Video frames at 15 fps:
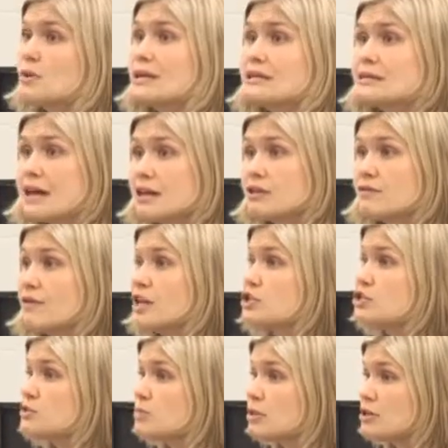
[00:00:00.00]
choice. Add your
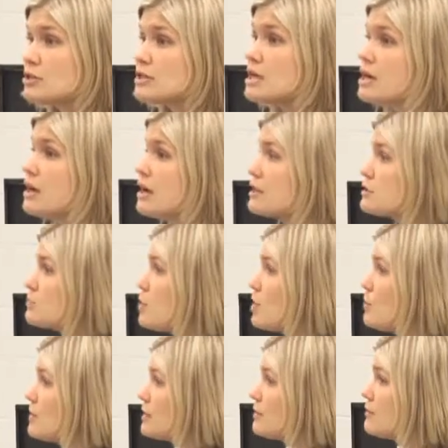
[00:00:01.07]
vegetables, a
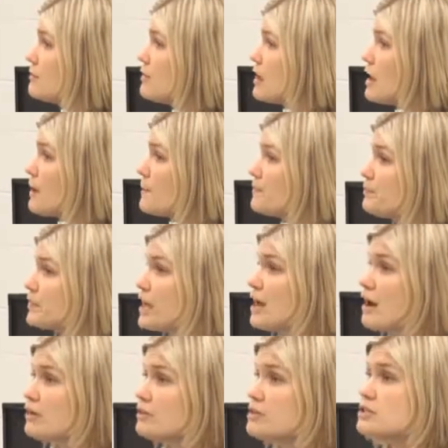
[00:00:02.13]
small bit of a
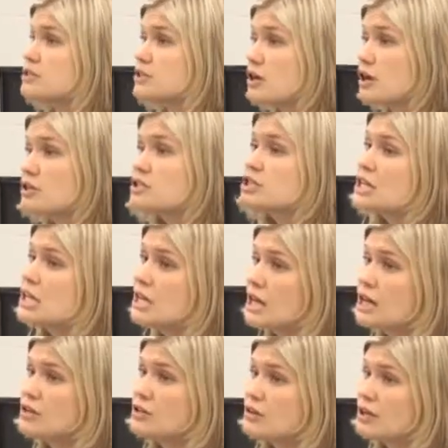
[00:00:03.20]
healthy starch,
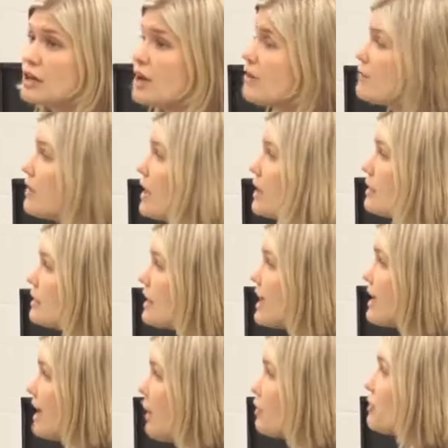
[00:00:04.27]
and you can have that
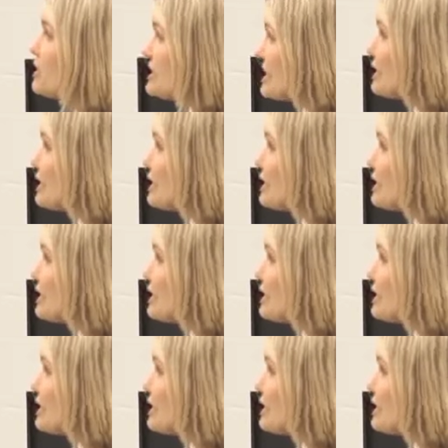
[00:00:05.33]
healthy